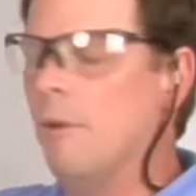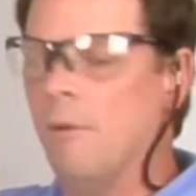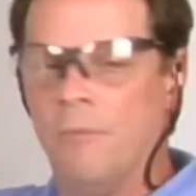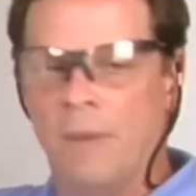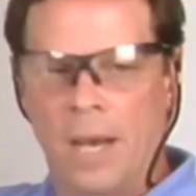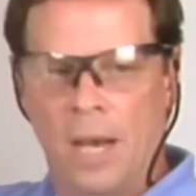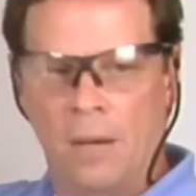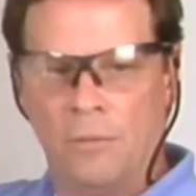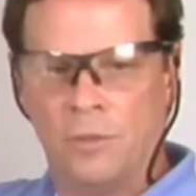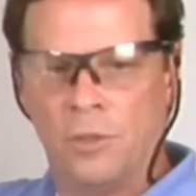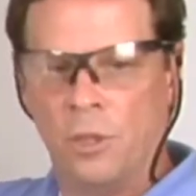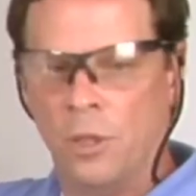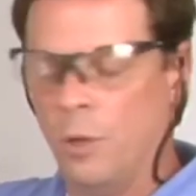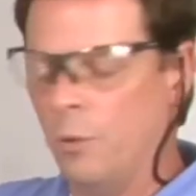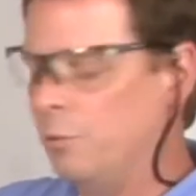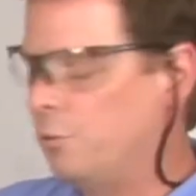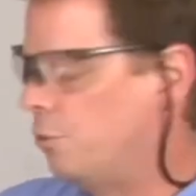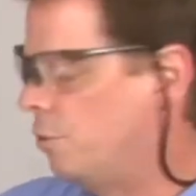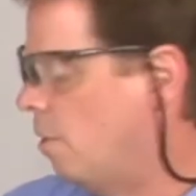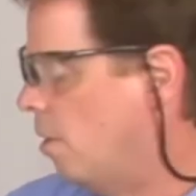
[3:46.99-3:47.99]
our valves
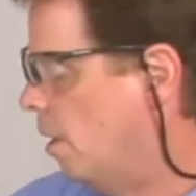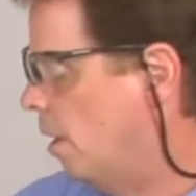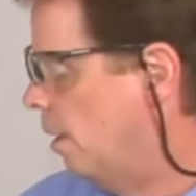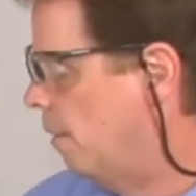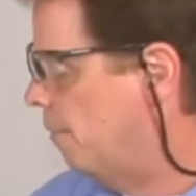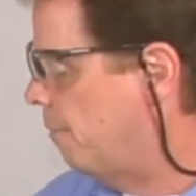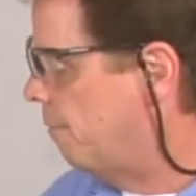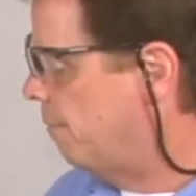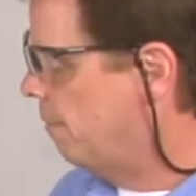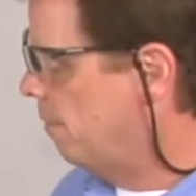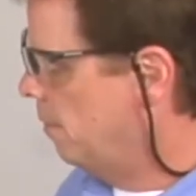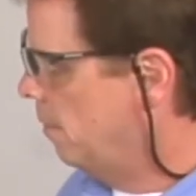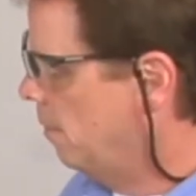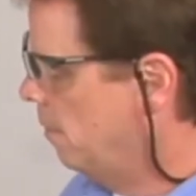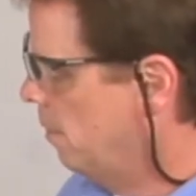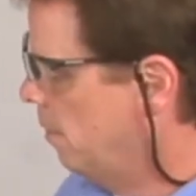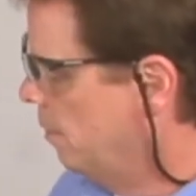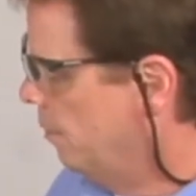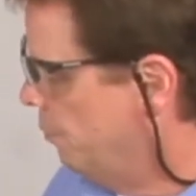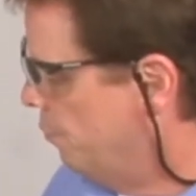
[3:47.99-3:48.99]
closed off.
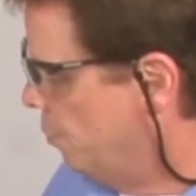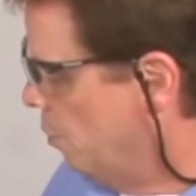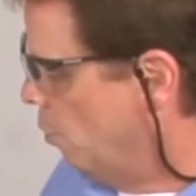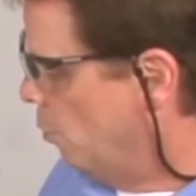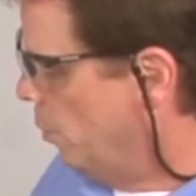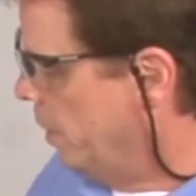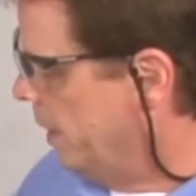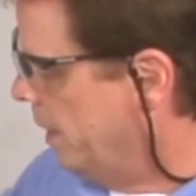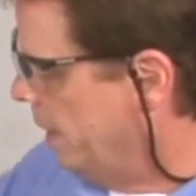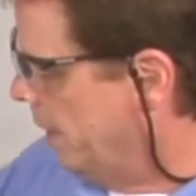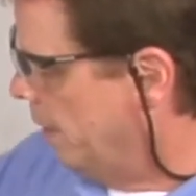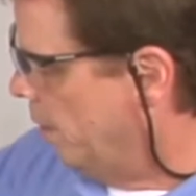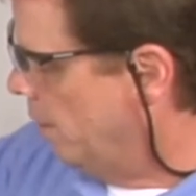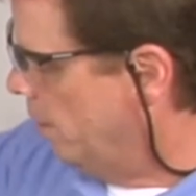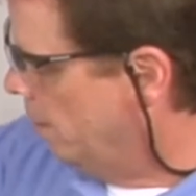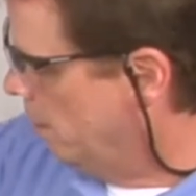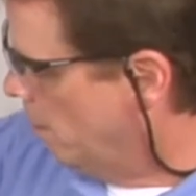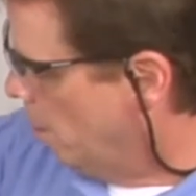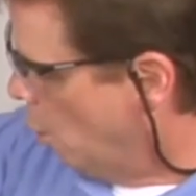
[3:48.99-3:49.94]
So we can